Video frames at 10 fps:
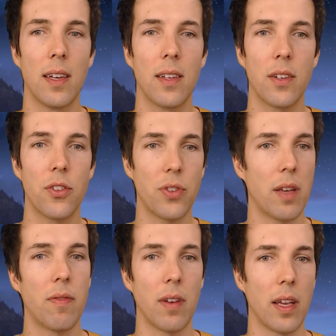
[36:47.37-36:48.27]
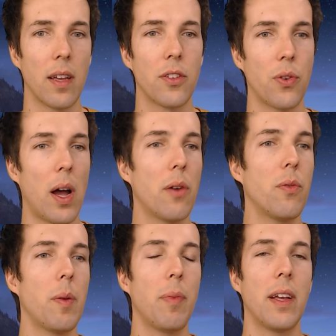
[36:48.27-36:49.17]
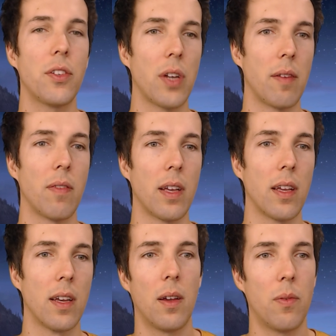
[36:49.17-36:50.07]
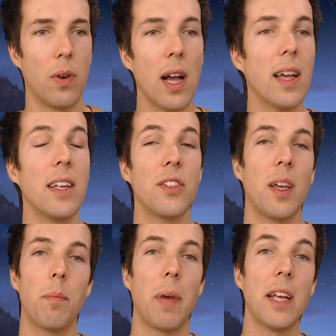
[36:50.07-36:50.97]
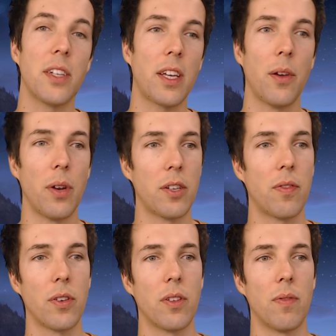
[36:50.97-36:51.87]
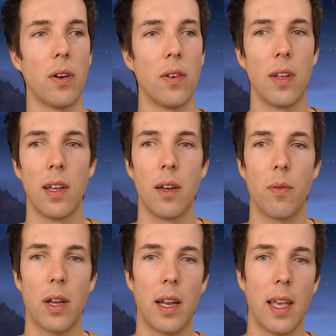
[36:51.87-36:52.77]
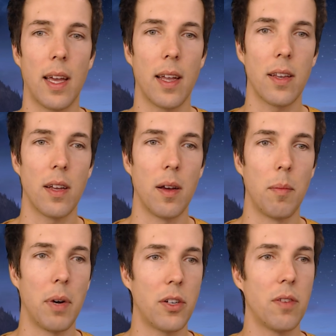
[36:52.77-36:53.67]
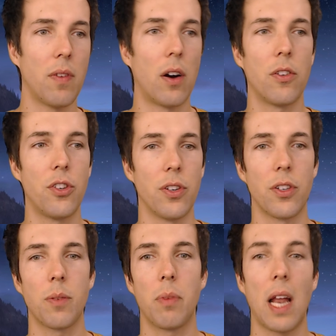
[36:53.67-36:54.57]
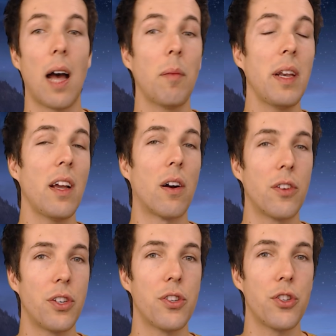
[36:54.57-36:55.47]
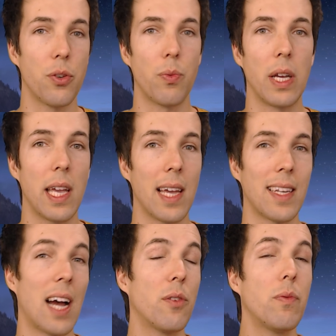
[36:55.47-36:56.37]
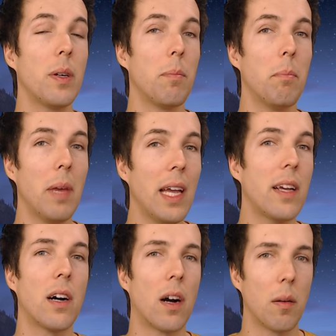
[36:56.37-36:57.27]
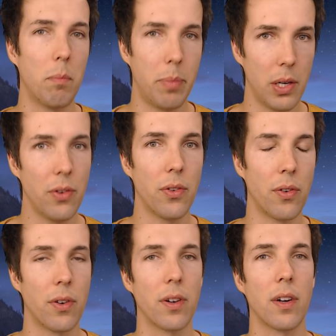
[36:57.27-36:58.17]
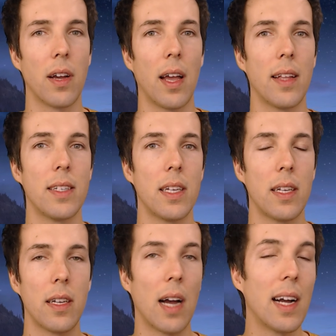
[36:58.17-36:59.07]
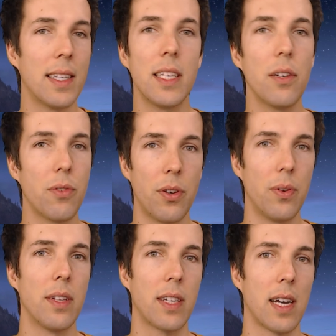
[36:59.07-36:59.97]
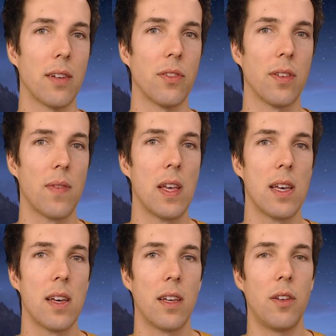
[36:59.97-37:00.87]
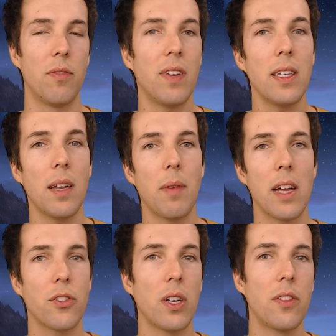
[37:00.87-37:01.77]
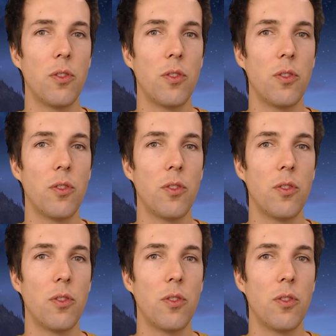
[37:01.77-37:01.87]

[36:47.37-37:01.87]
safely. So how do we play safely? We're not going to skip basic units first of all. We're going to get a bunch of archers. But how many archers should we get? How do we make our build order and the ideal unit count? You'll find that actually too